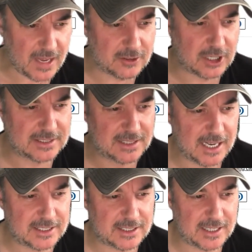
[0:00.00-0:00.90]

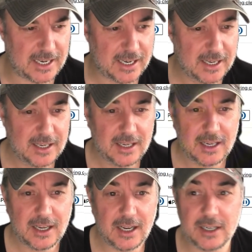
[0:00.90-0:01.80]
translation there.
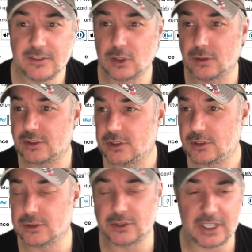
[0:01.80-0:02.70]
And of course,
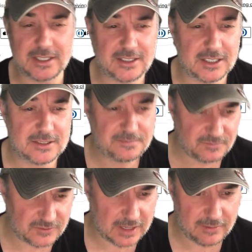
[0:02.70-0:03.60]
George Jensen,
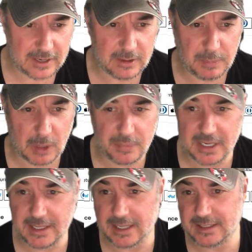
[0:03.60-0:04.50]
very, very
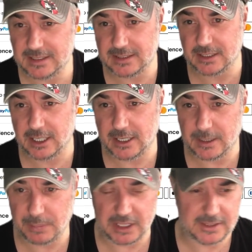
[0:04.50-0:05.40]
popular. Now, this is an
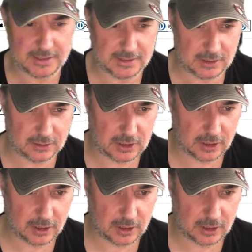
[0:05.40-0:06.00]
earlier piece. This looks